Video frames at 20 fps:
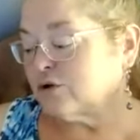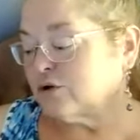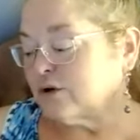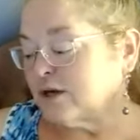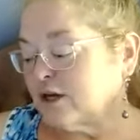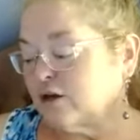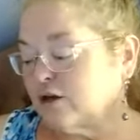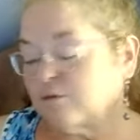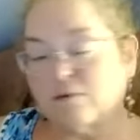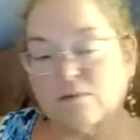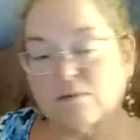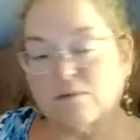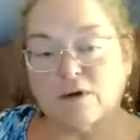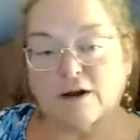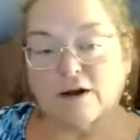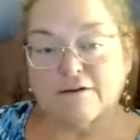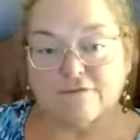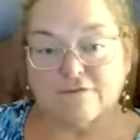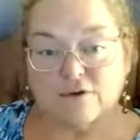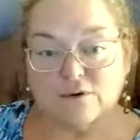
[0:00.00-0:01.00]
you keep your
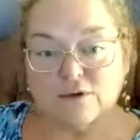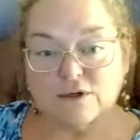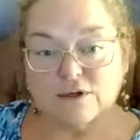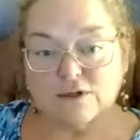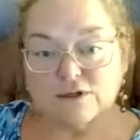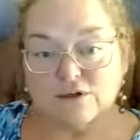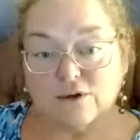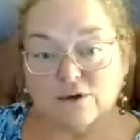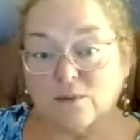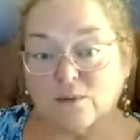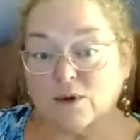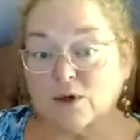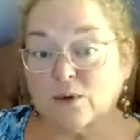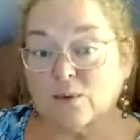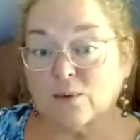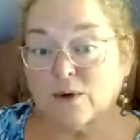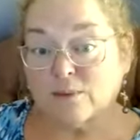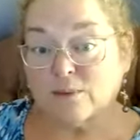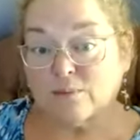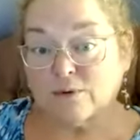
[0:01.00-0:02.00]
mind focused on what you
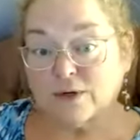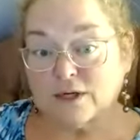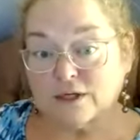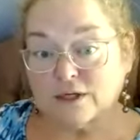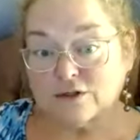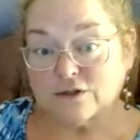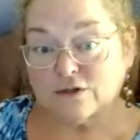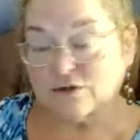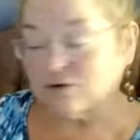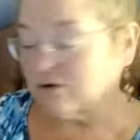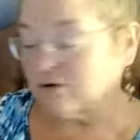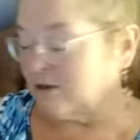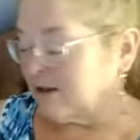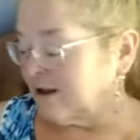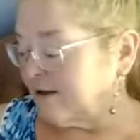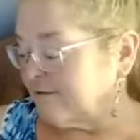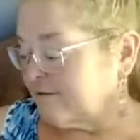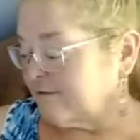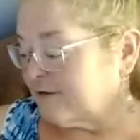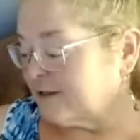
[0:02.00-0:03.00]
want to bring into your
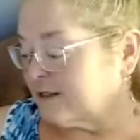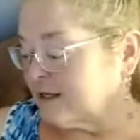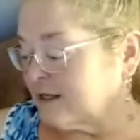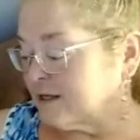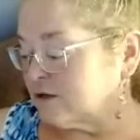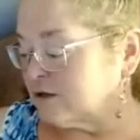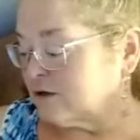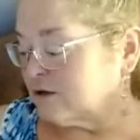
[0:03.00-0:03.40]
life at that